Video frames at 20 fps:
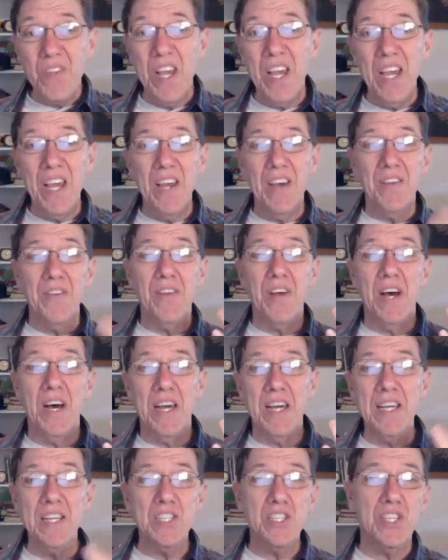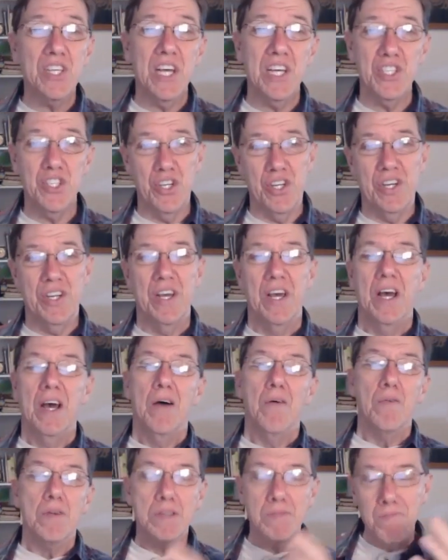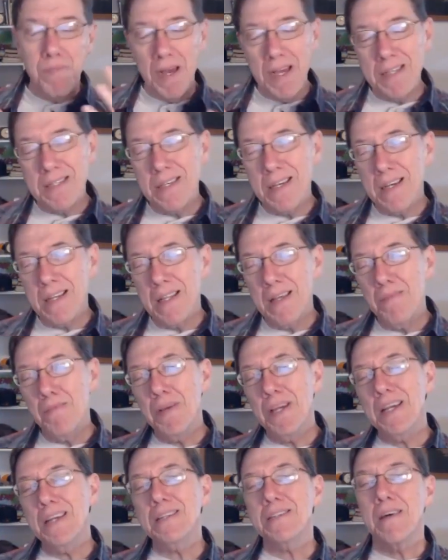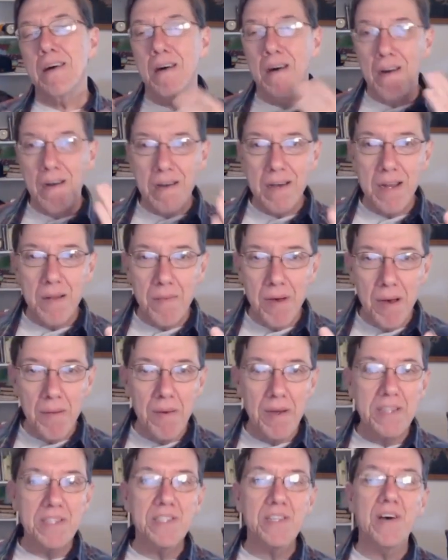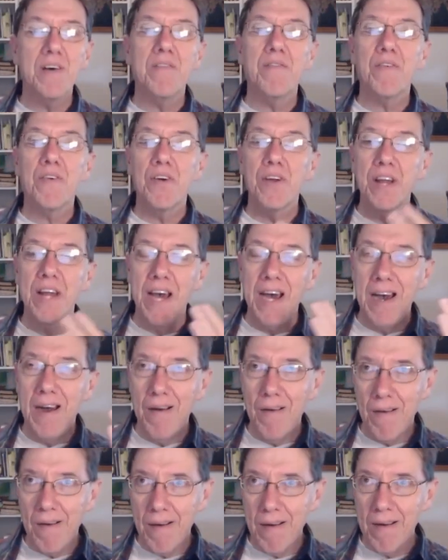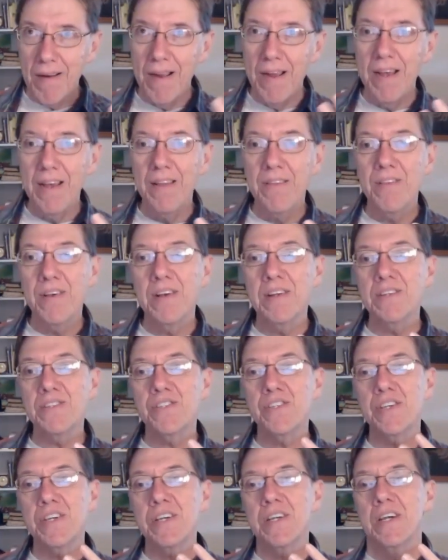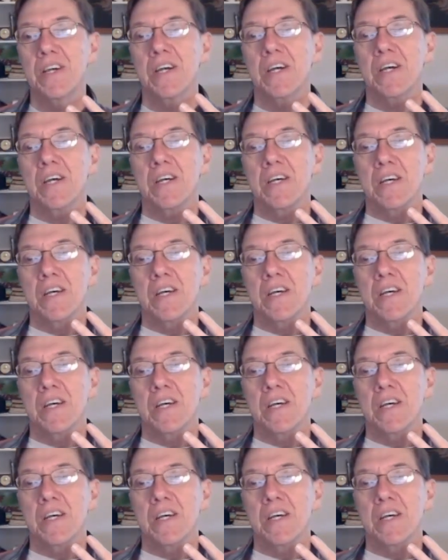And each session was basically me talking about myself for an hour, and then she